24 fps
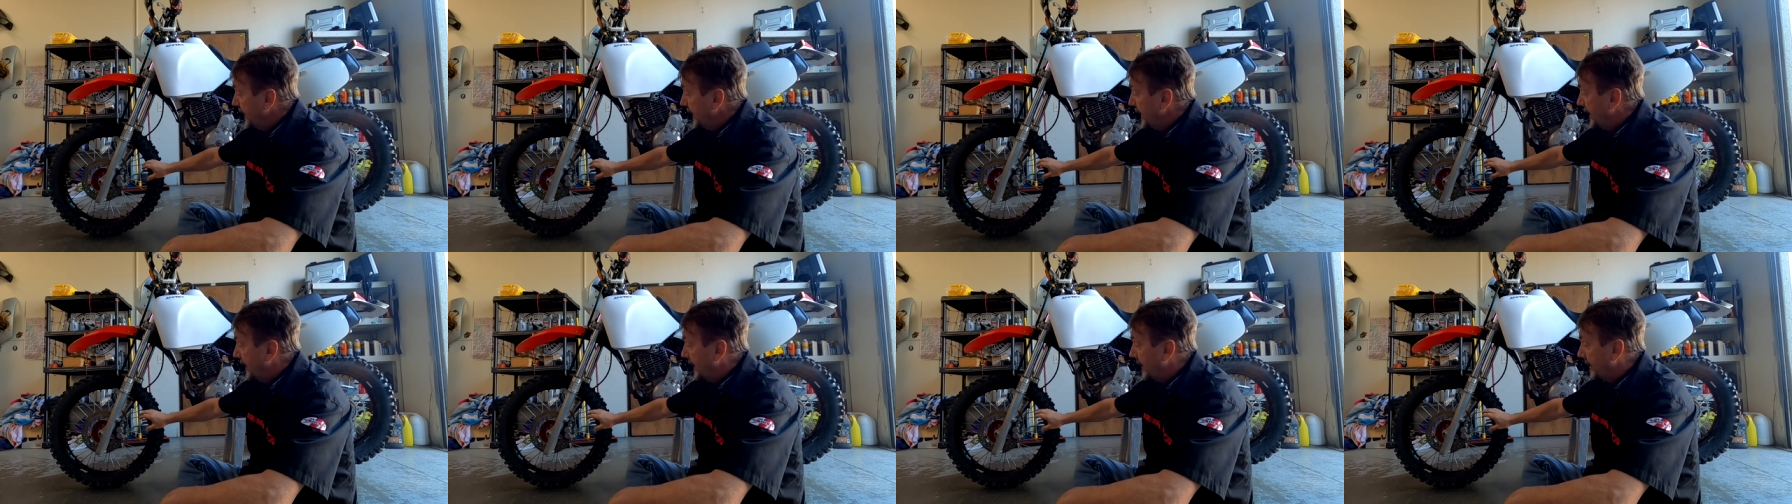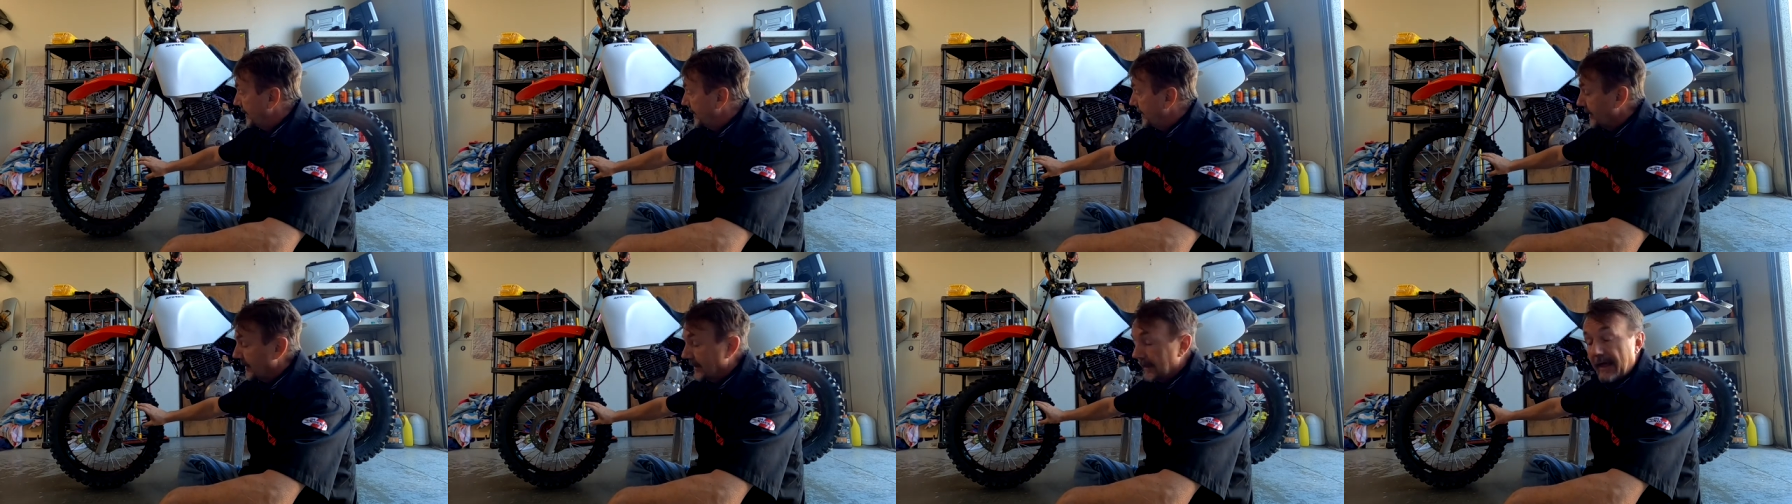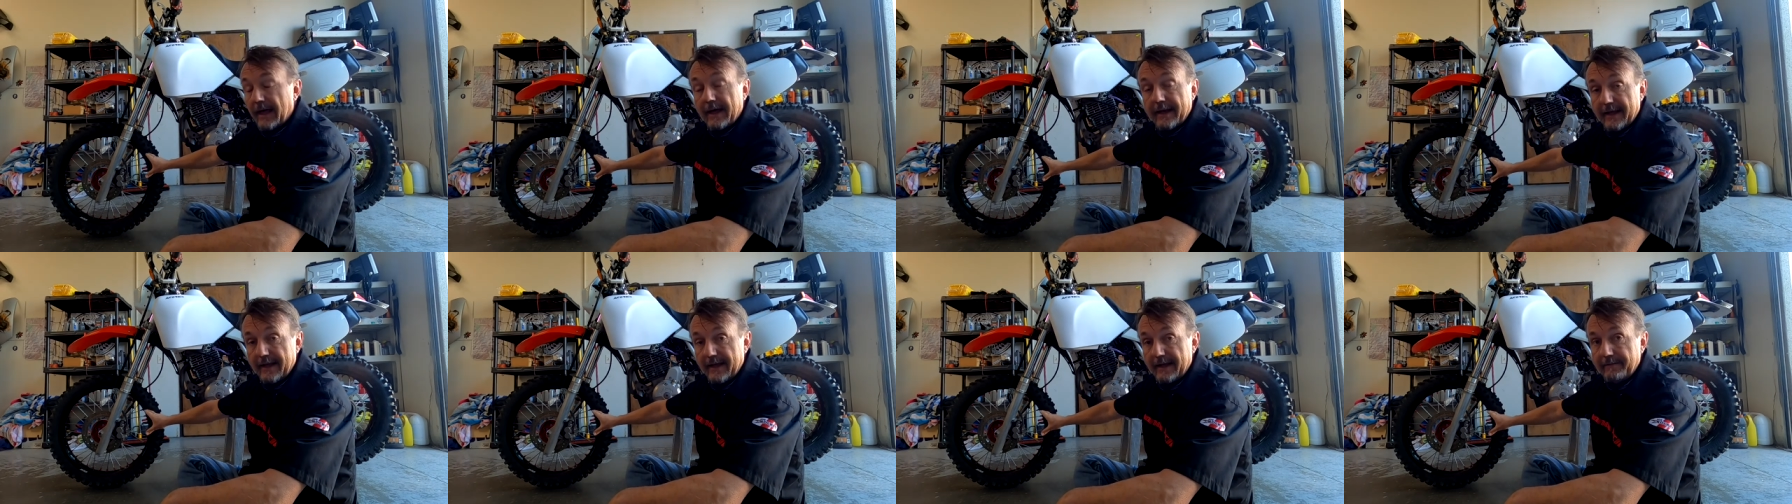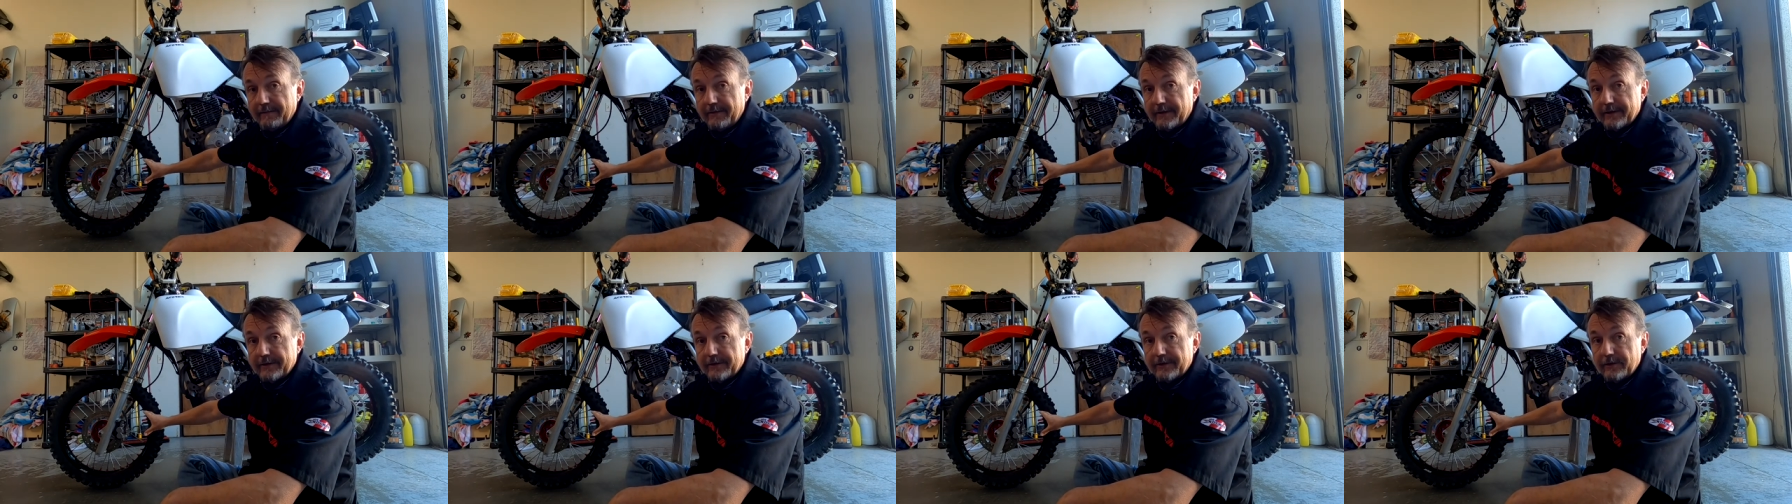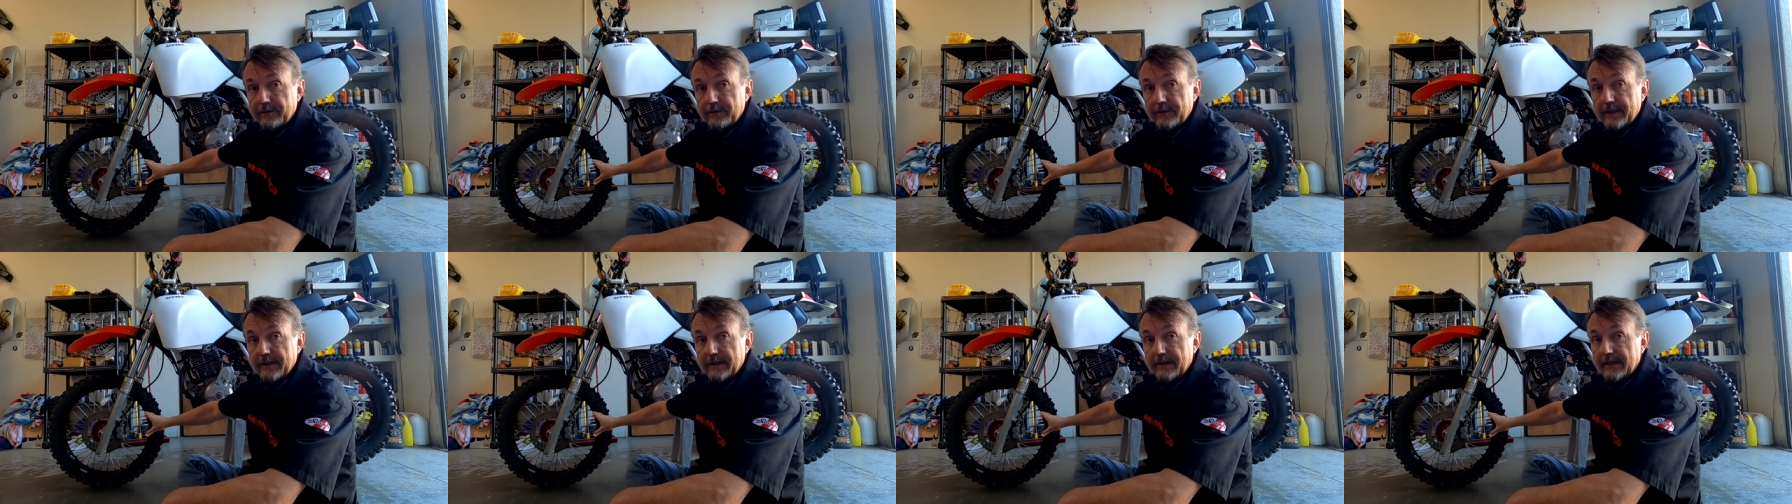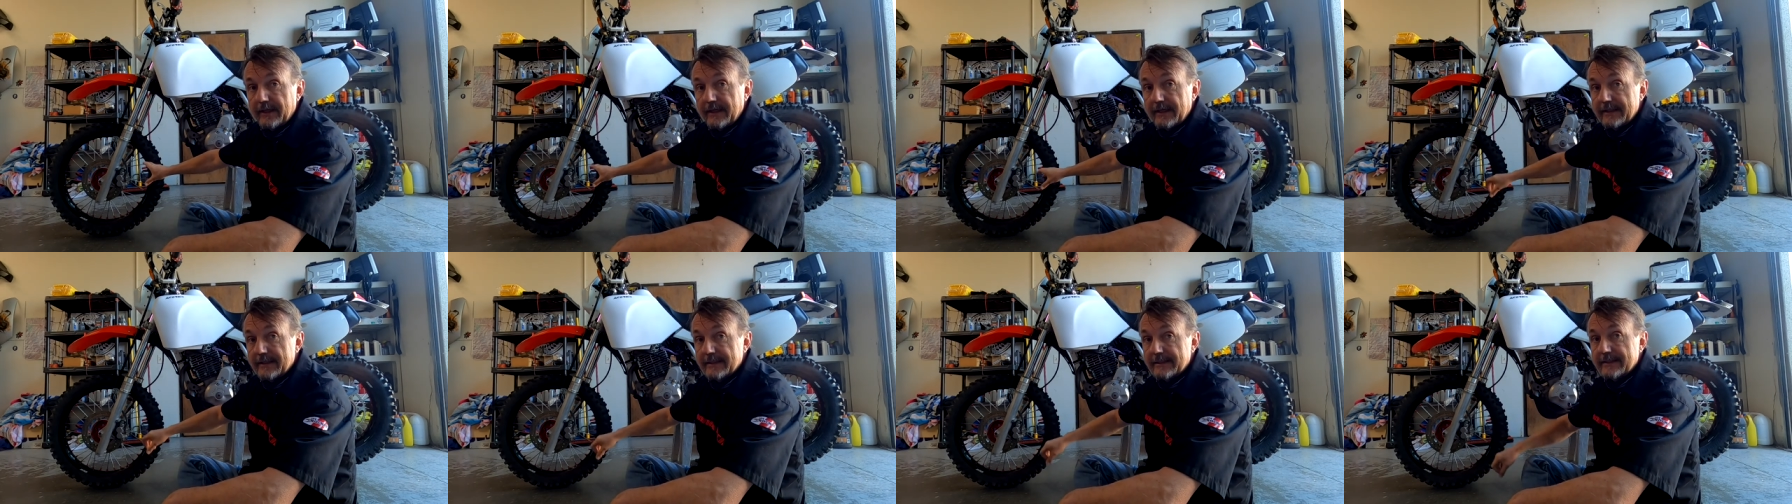A lot heavier duty
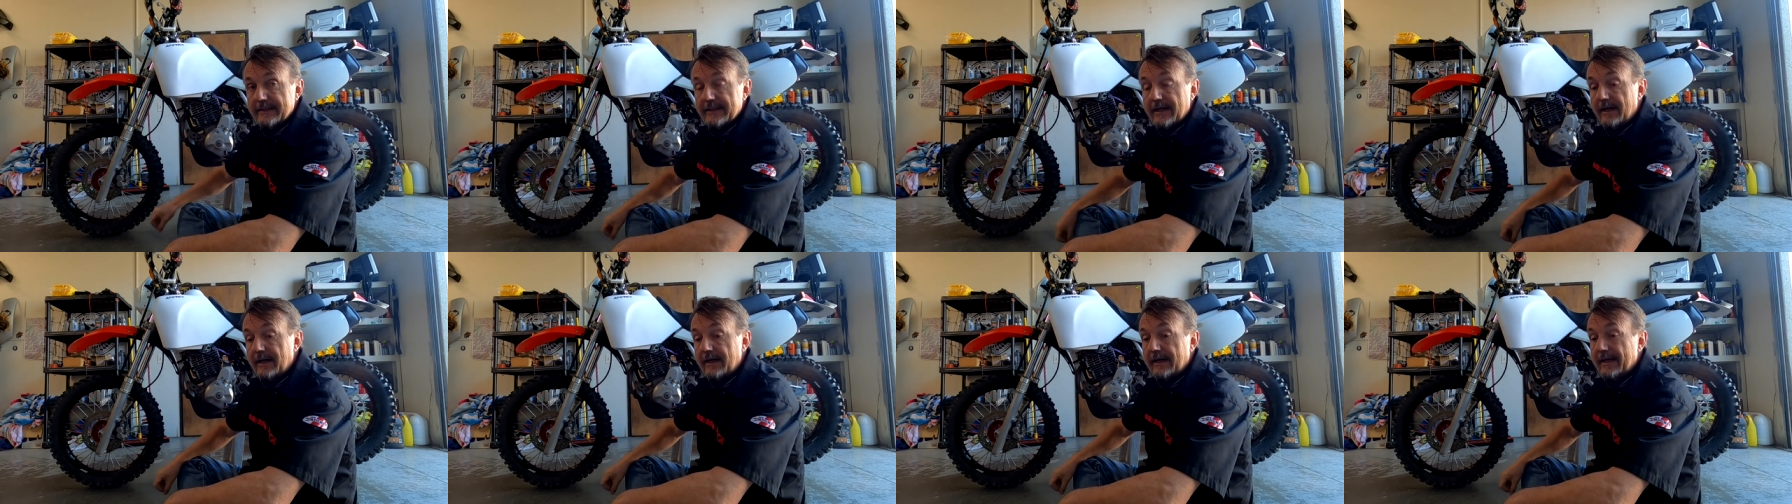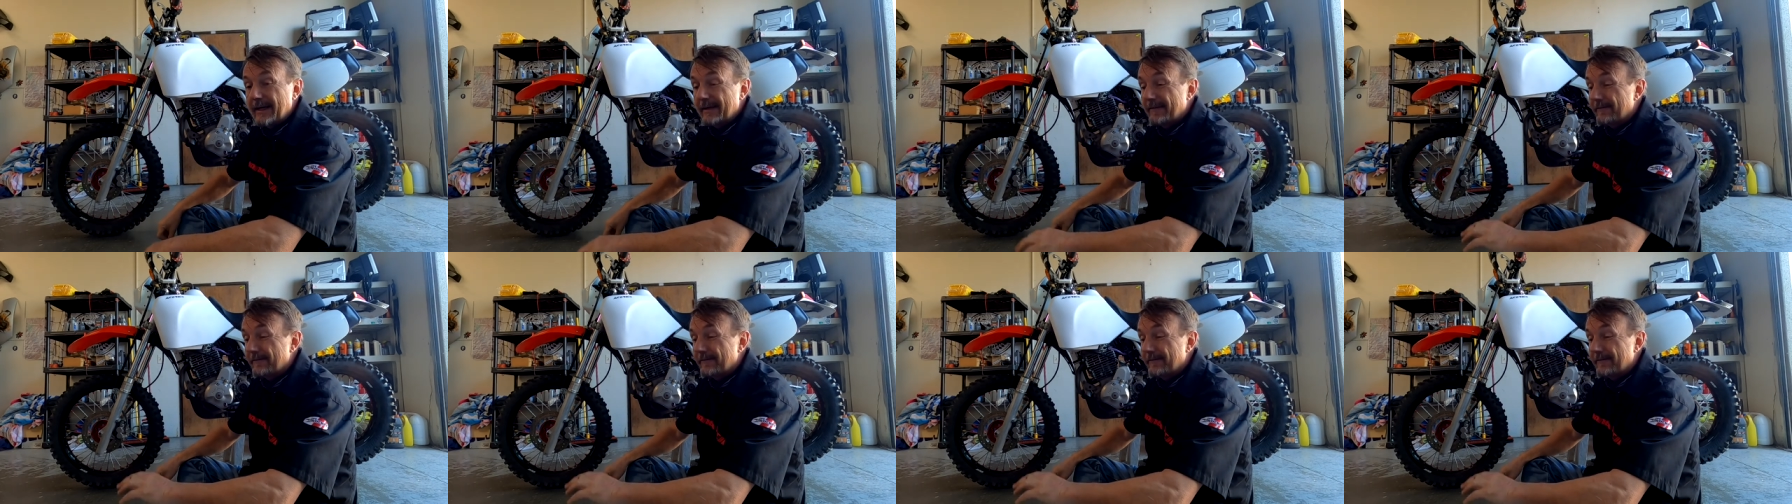than stock,